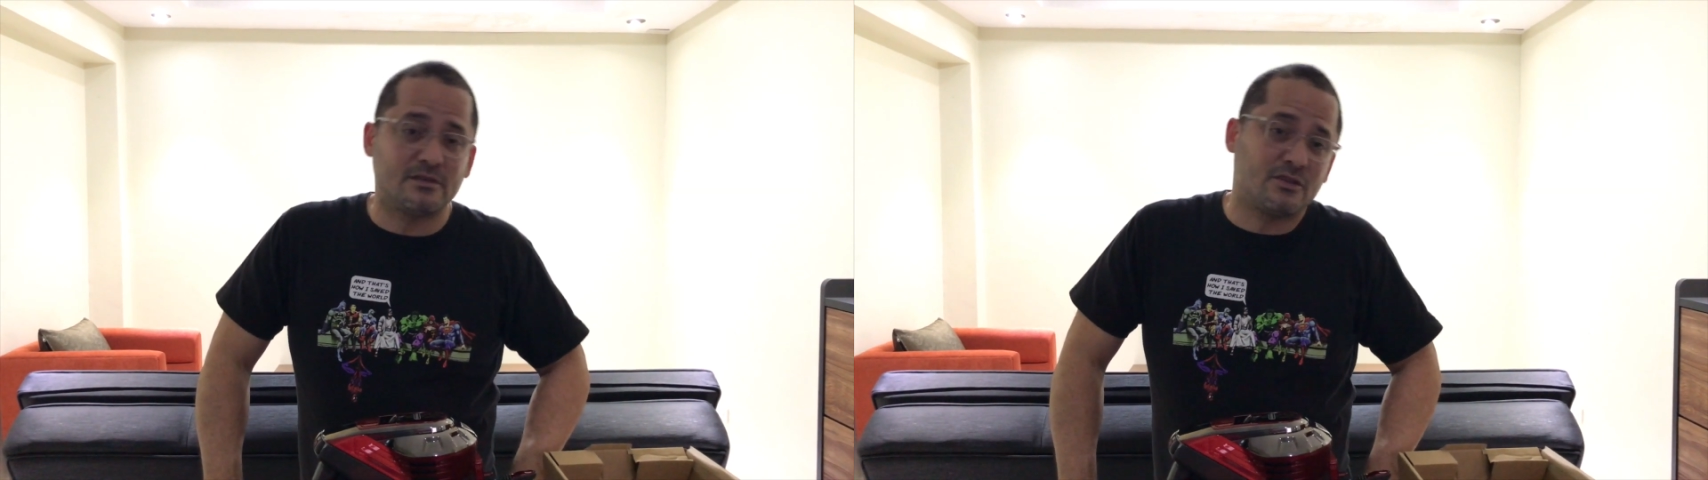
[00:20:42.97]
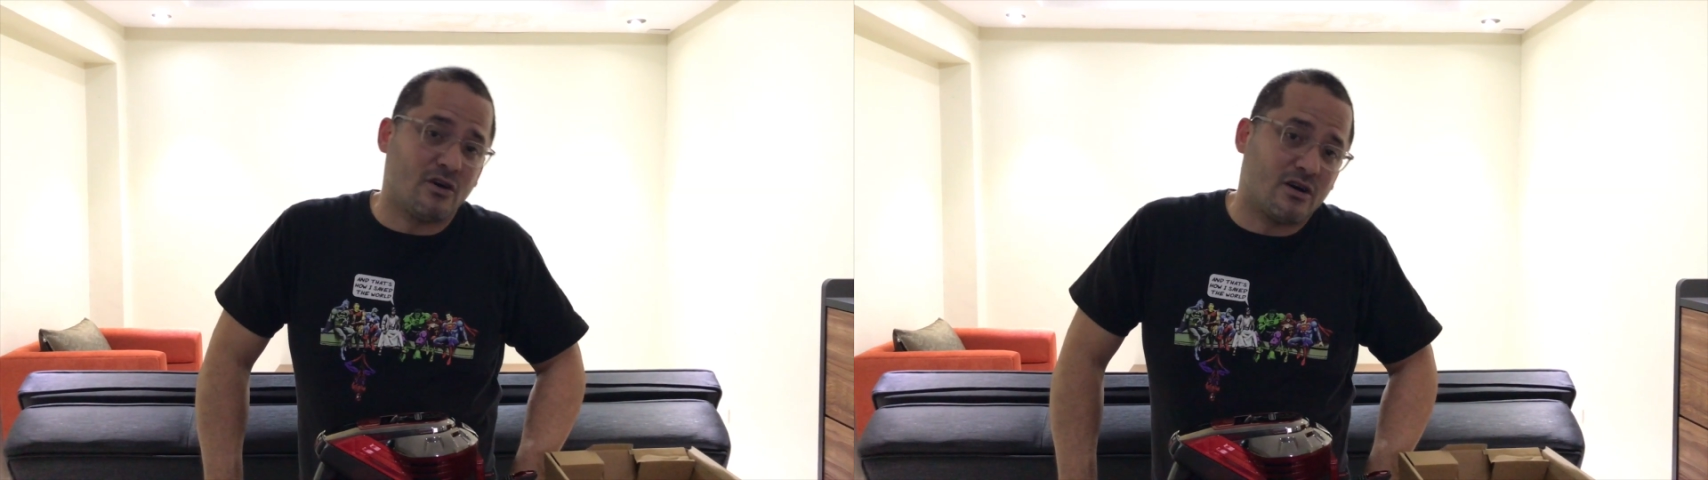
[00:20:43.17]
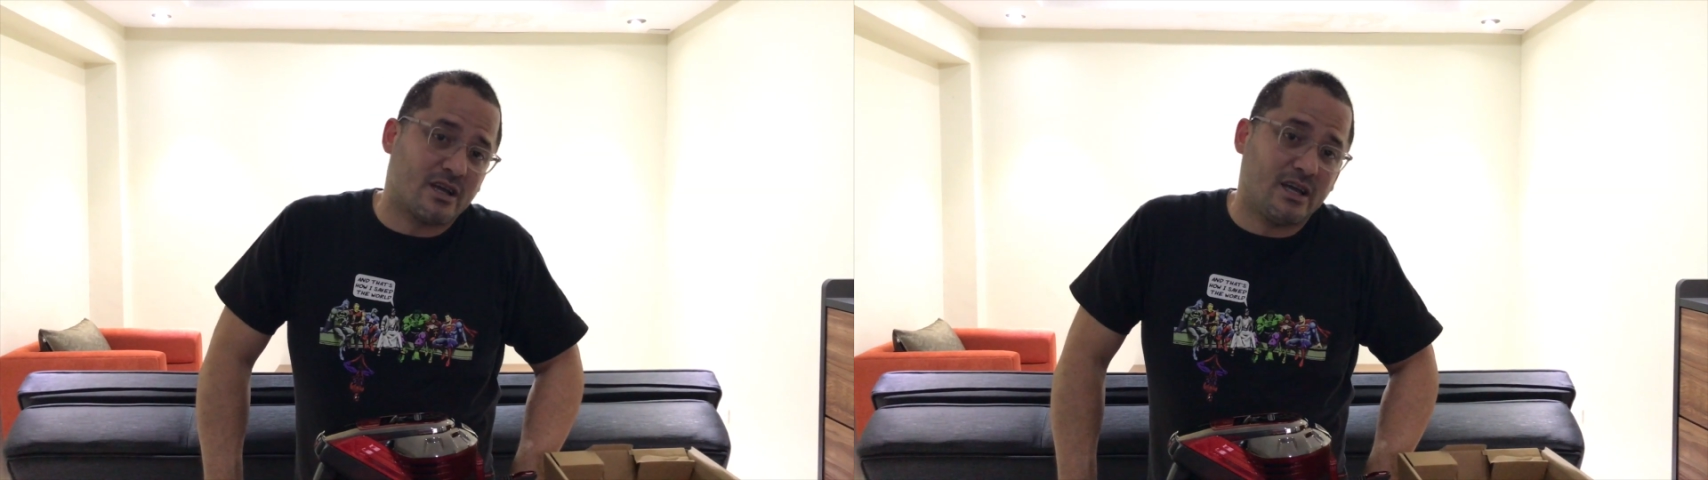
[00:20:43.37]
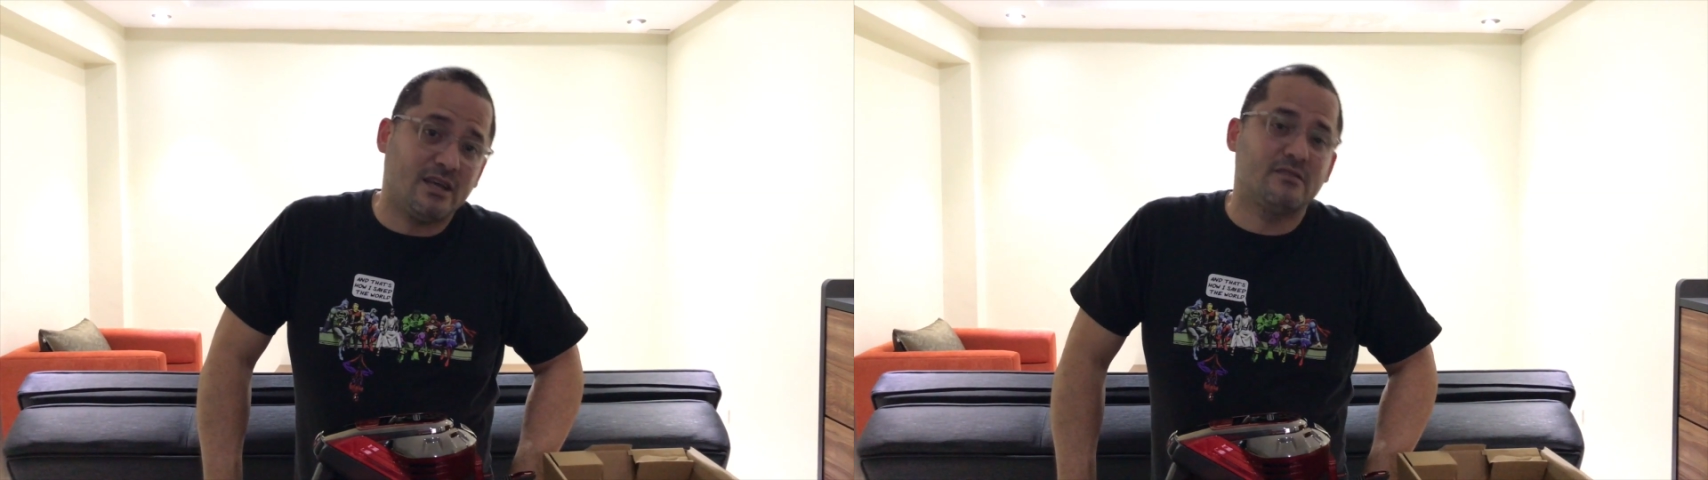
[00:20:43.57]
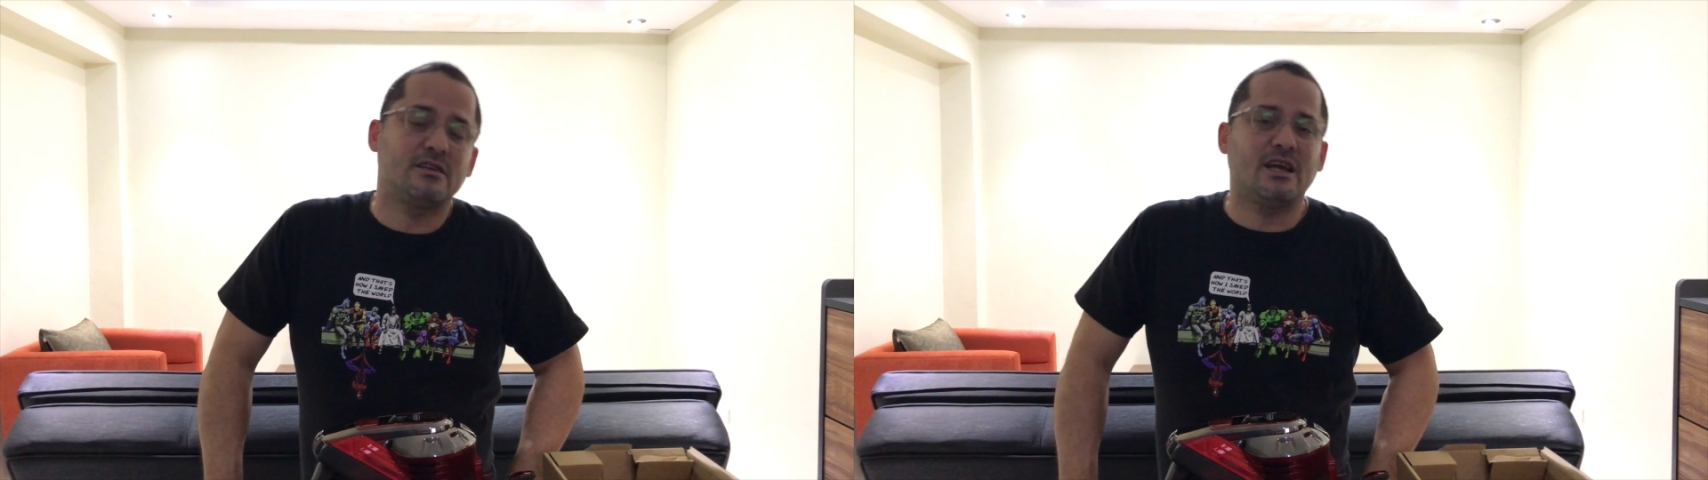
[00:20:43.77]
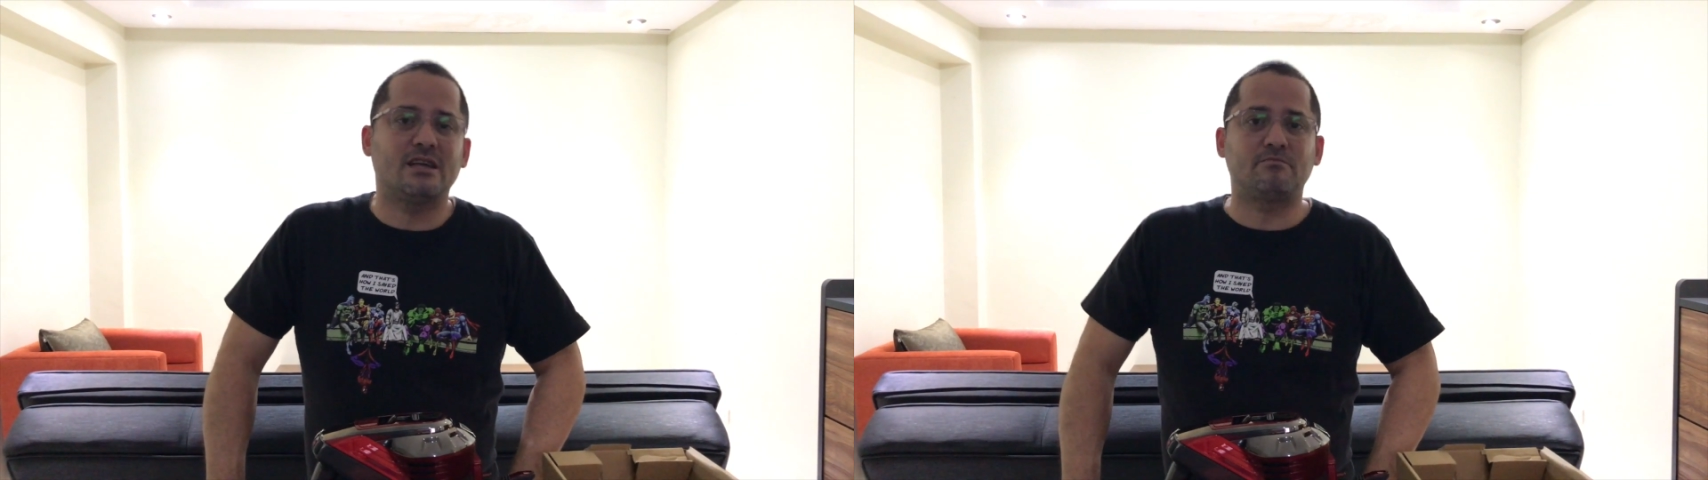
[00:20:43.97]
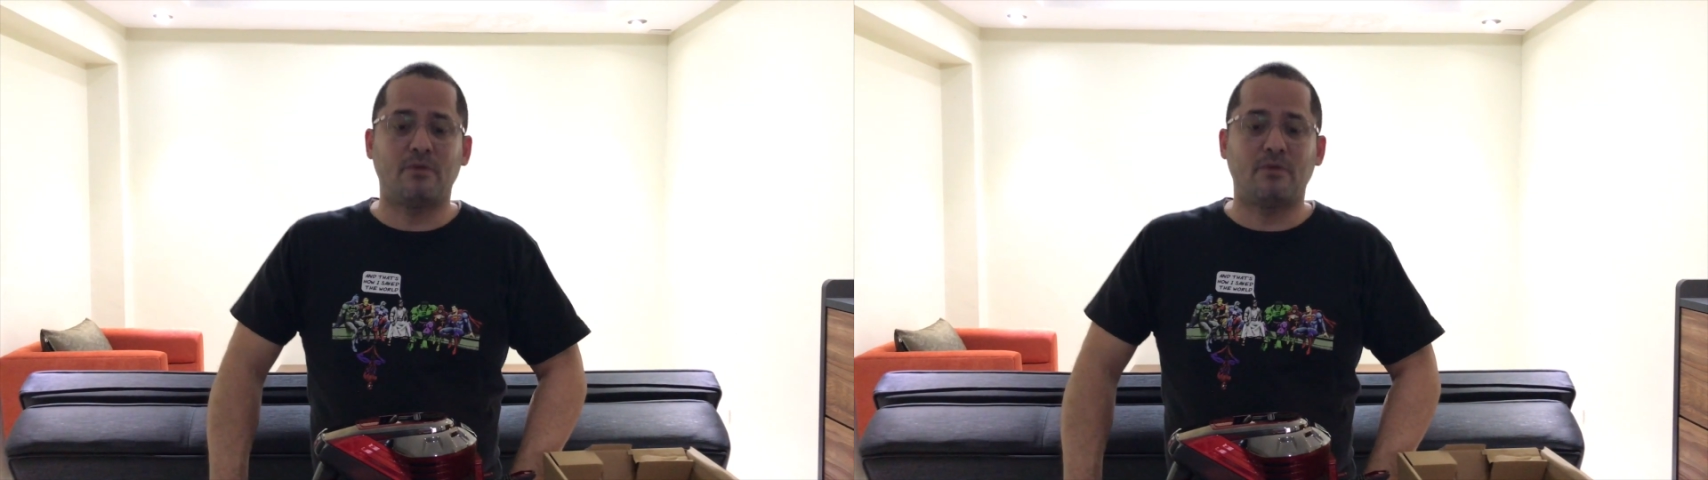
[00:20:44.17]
the docking, yes,